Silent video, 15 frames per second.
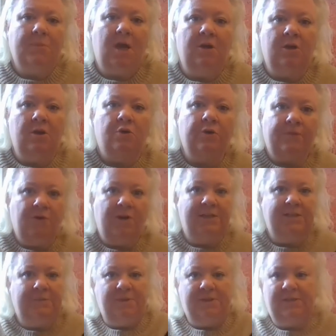a lot of
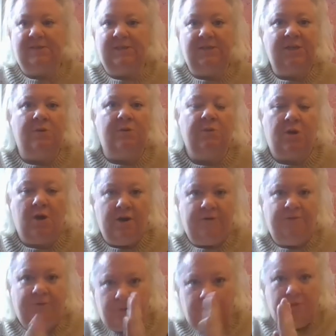creative businesses don't kind
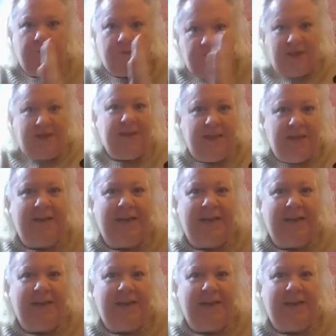of think in a